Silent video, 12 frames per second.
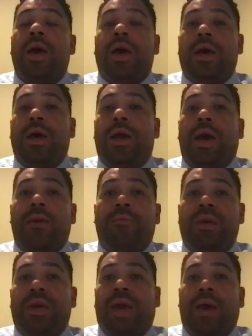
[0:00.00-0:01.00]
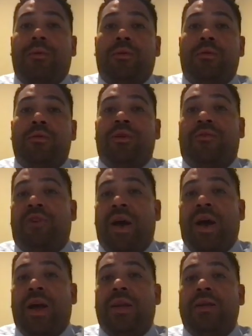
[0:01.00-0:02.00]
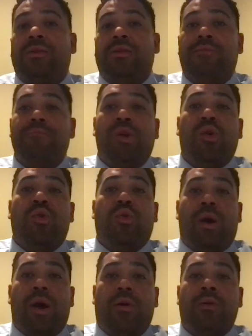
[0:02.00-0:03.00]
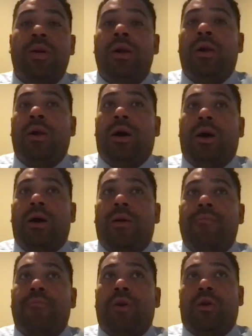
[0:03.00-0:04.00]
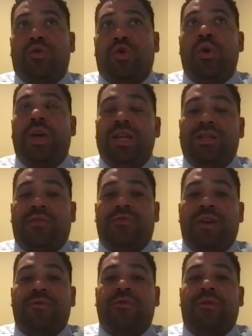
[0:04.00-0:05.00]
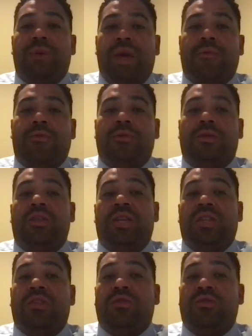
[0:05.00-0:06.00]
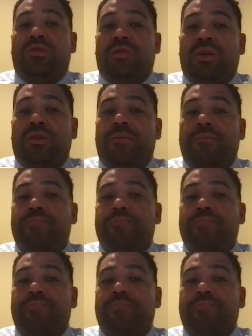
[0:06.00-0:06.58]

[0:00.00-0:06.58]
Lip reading: and being able to find some middle ground or cohesiveness to be able to teach our students.